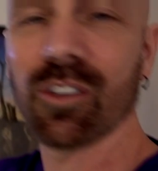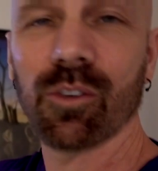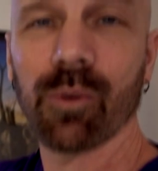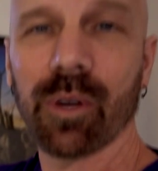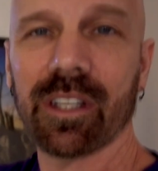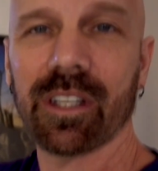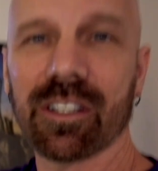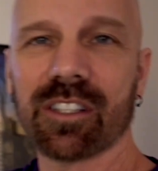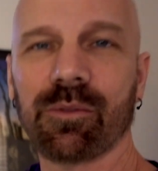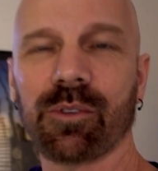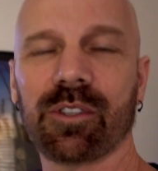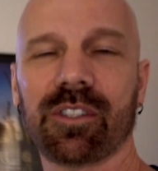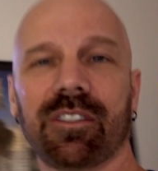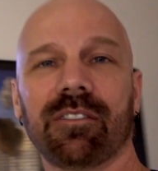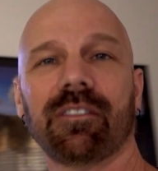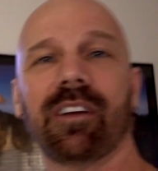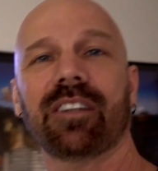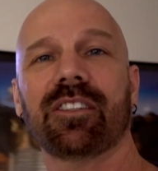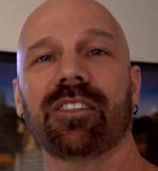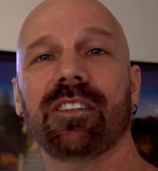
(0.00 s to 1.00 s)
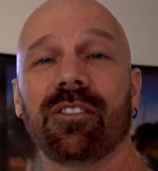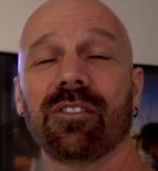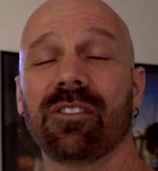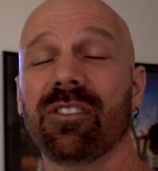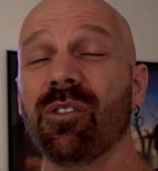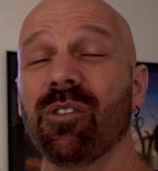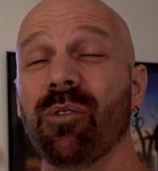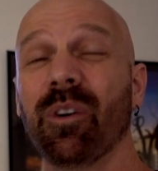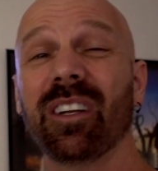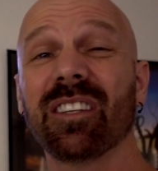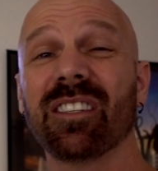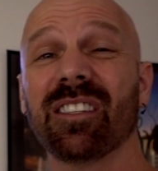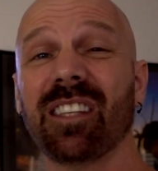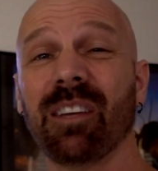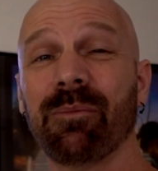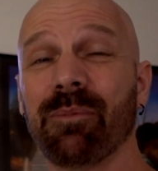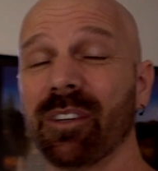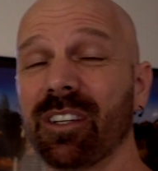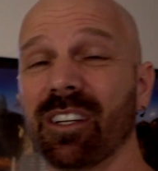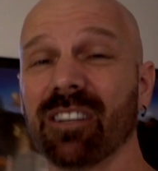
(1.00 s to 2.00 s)
no way to switch direction. There's no way to
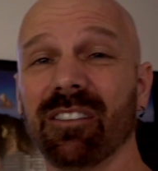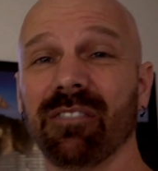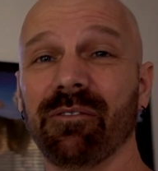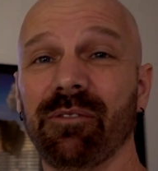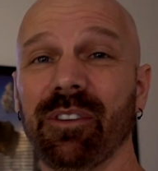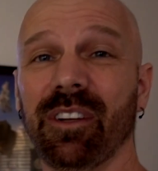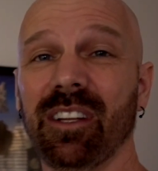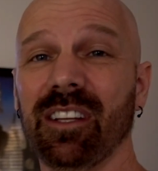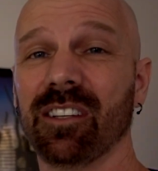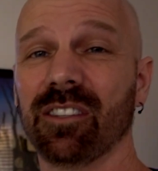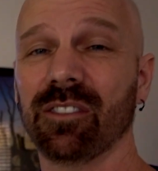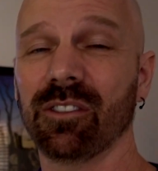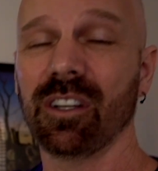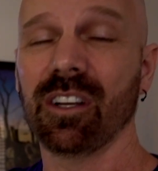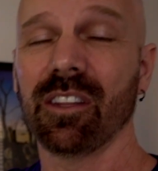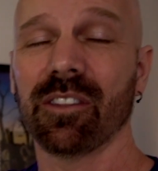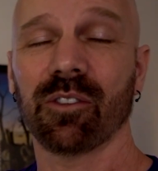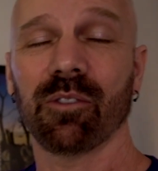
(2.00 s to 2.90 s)
skip the current video.